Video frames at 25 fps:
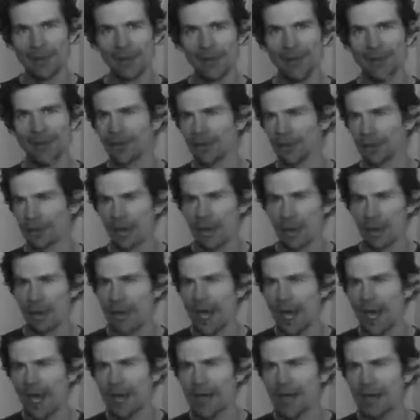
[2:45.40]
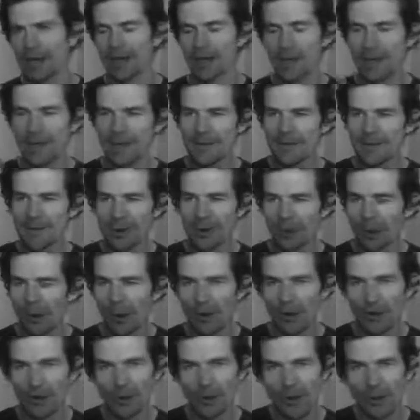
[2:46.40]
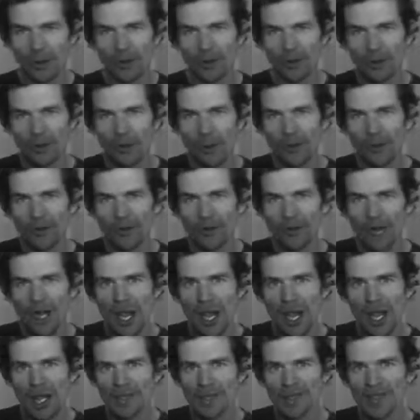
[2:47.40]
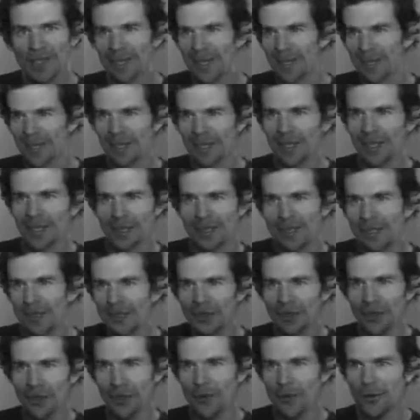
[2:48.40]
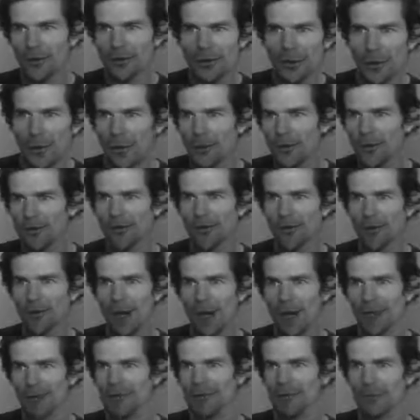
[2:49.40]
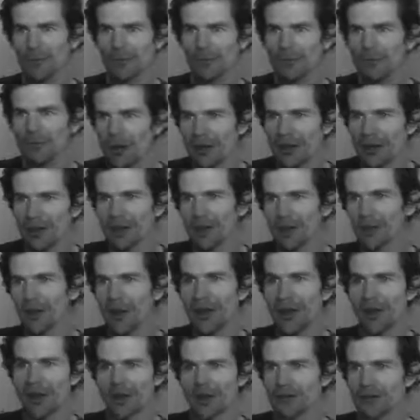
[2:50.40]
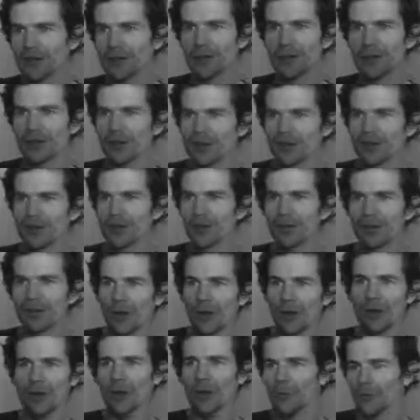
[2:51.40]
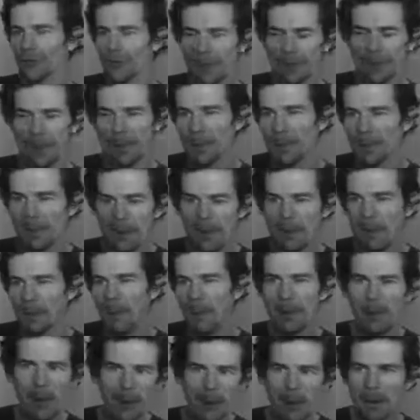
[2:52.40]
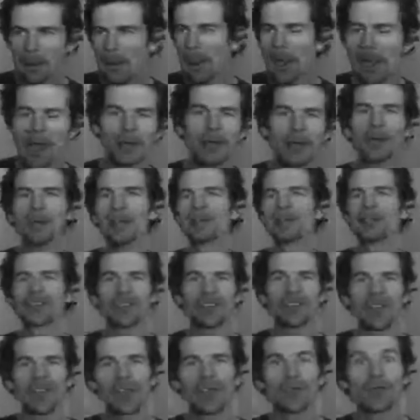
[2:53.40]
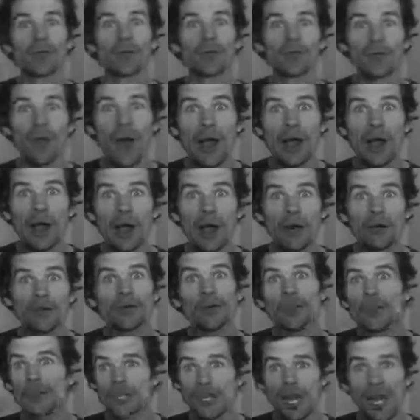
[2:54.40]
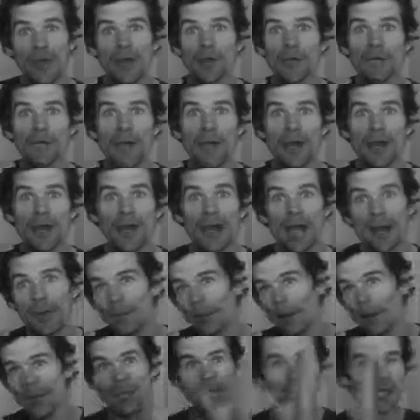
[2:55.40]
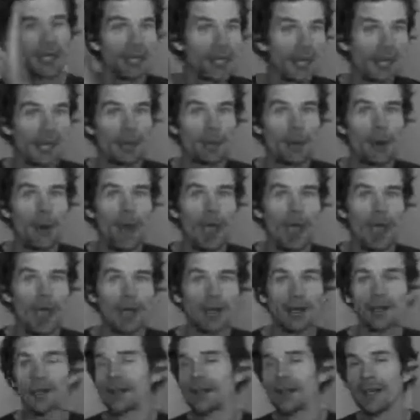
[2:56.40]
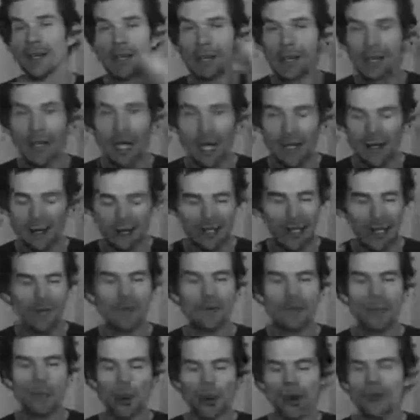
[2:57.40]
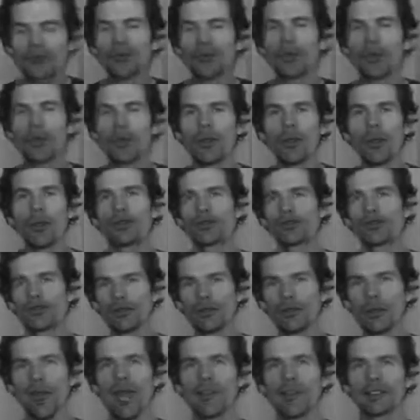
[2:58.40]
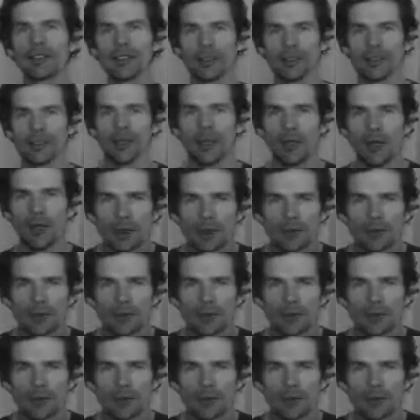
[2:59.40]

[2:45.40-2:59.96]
Just eliminating, there's always going to be that little voice in your head telling you, just, oh, this hurts too much, you're breathing too hard, this is not enough, blah, blah, blah, blah, blah, blah, blah, blah. Just tell it to fuck off, shut the fuck up, get out of my head, and just have the positive thoughts to relaxing